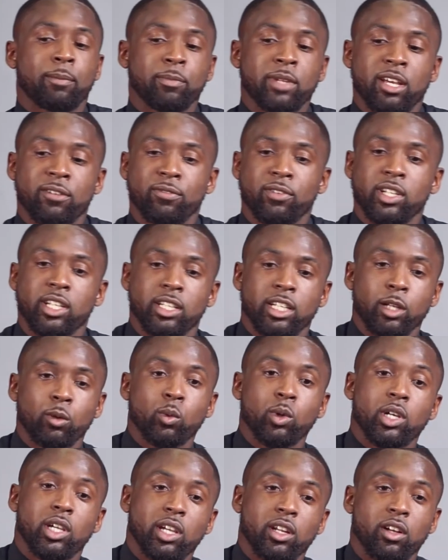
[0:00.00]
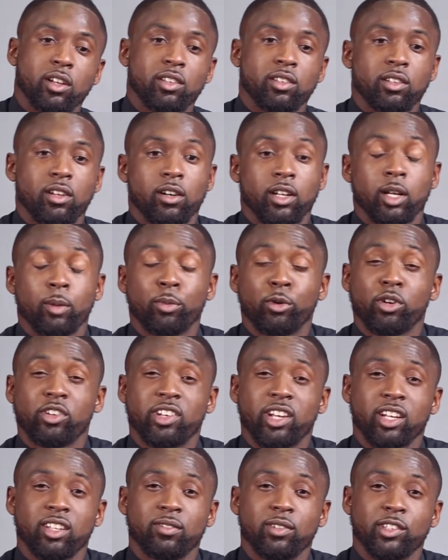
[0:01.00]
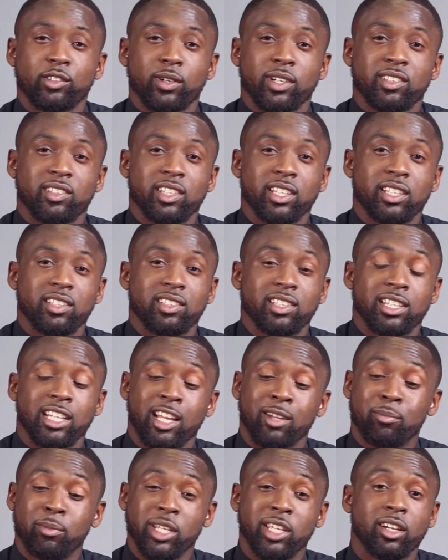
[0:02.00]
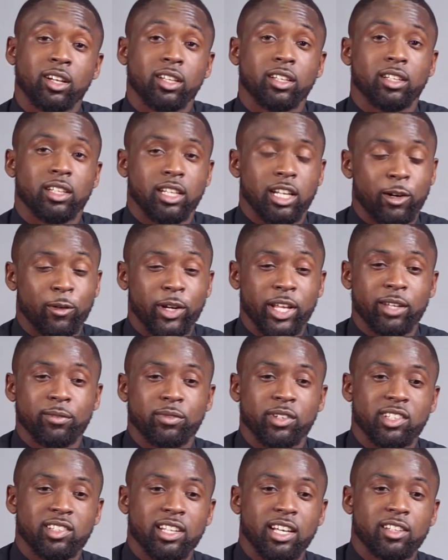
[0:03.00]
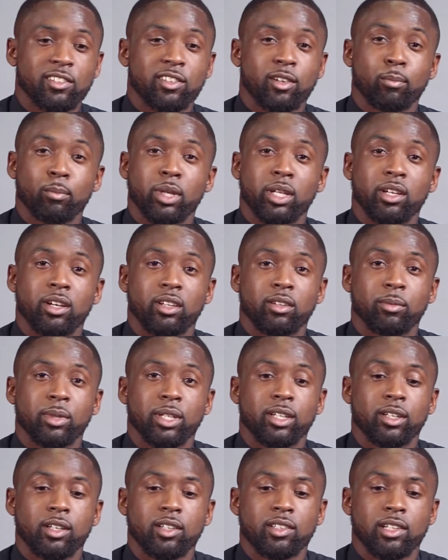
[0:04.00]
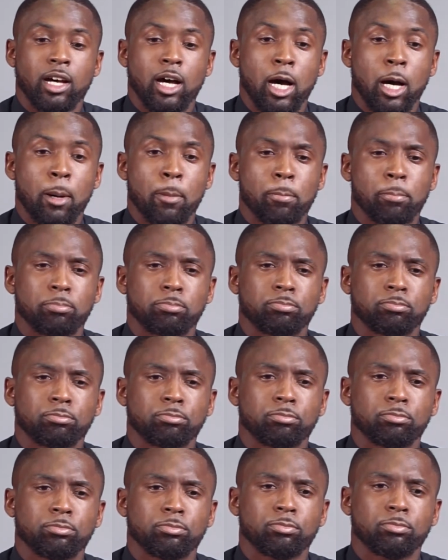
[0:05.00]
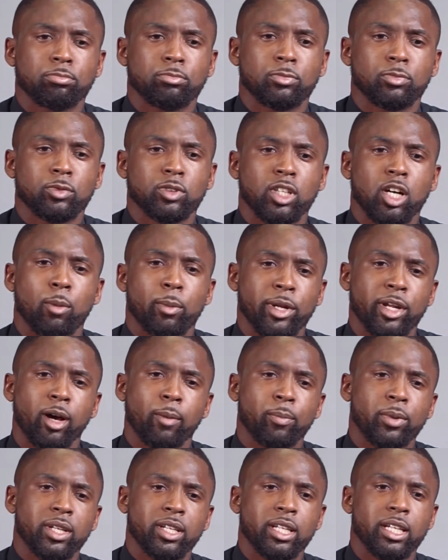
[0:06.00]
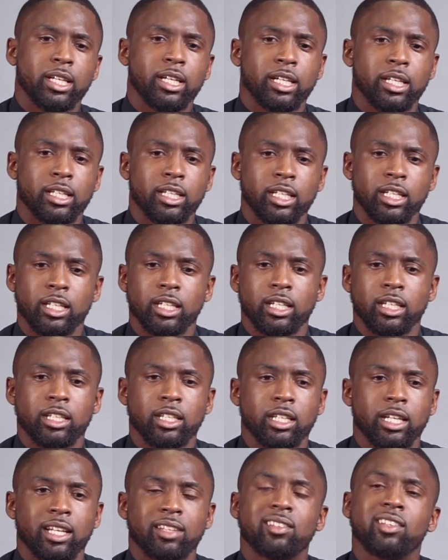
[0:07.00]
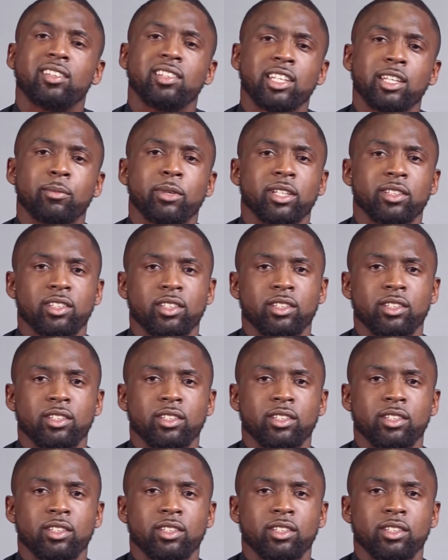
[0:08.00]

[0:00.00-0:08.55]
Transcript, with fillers: I'm definitely working on other projects for 2018 and beyond. I want to emphasize on beyond because um, coming up in the, in the, in the entertainment